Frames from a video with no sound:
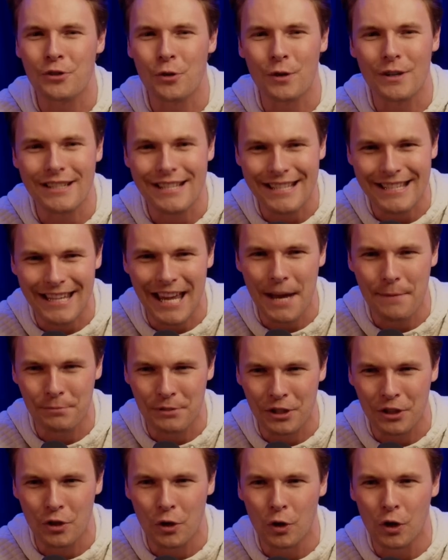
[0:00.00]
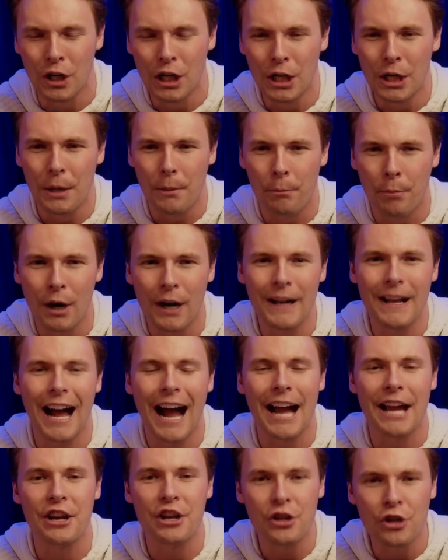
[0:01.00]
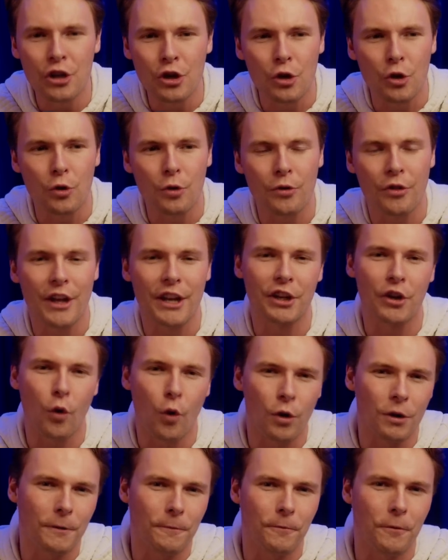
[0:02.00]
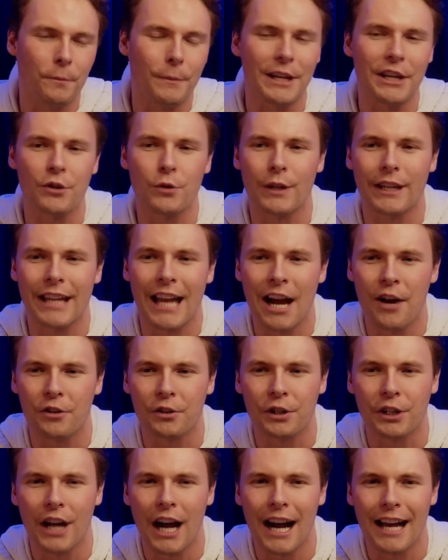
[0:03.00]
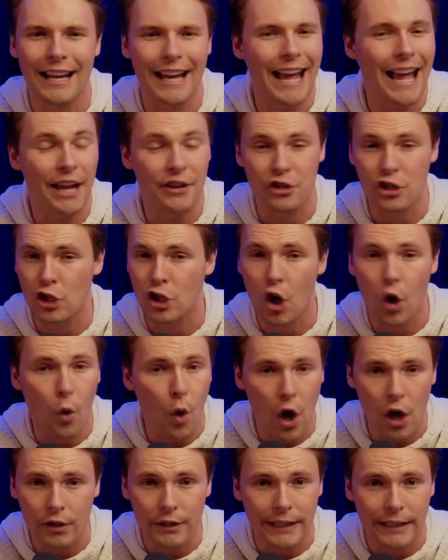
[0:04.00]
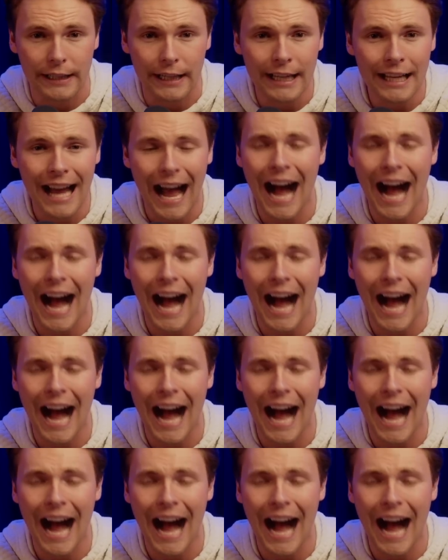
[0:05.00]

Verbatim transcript: sort of skeptical, but I knew that in order for me to encounter God, I had to go all in.